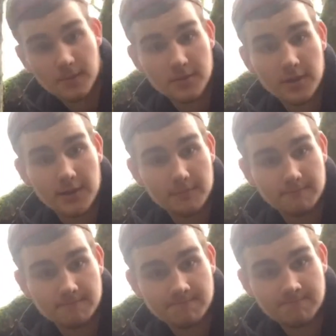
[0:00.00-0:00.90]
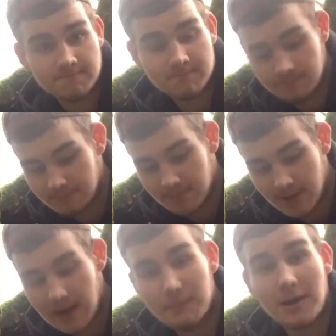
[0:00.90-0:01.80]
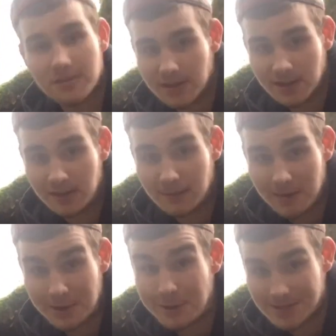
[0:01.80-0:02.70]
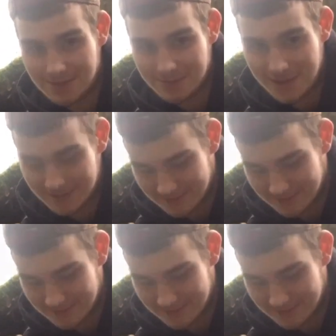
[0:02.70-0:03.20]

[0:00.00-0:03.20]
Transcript: to drink. I'm not drinking on my YouTube channel,